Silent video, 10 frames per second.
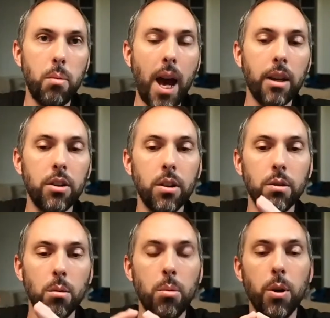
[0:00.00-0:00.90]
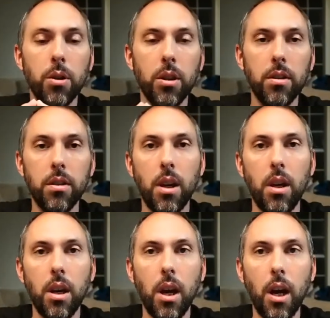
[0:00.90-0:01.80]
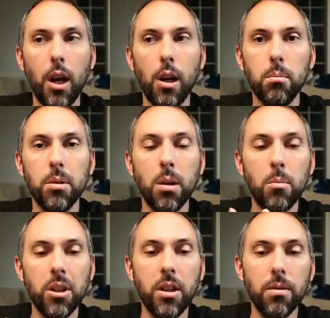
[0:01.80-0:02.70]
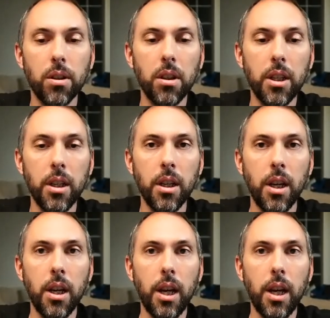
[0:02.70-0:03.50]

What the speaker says: package those components somewhat differently,